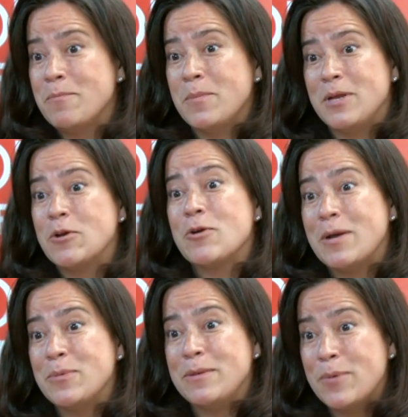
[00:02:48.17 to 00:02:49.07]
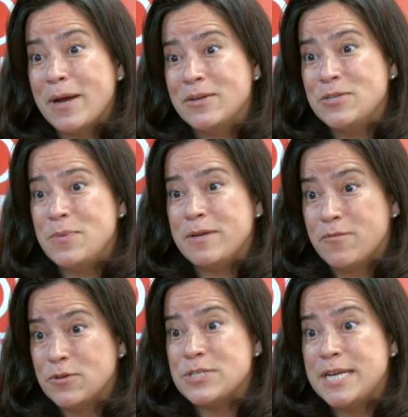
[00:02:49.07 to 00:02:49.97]
I'm incredibly proud to be a
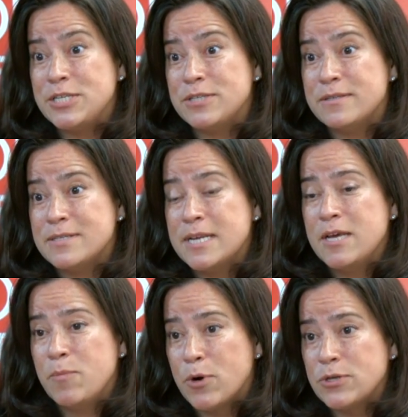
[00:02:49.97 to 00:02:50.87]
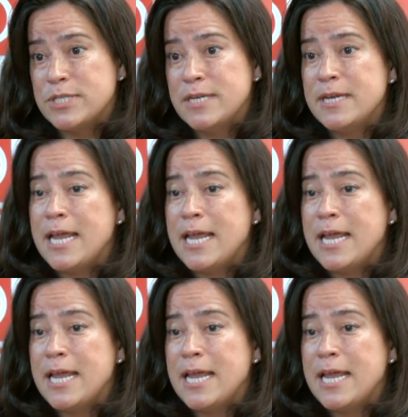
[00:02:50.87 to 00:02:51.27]
First Nations person,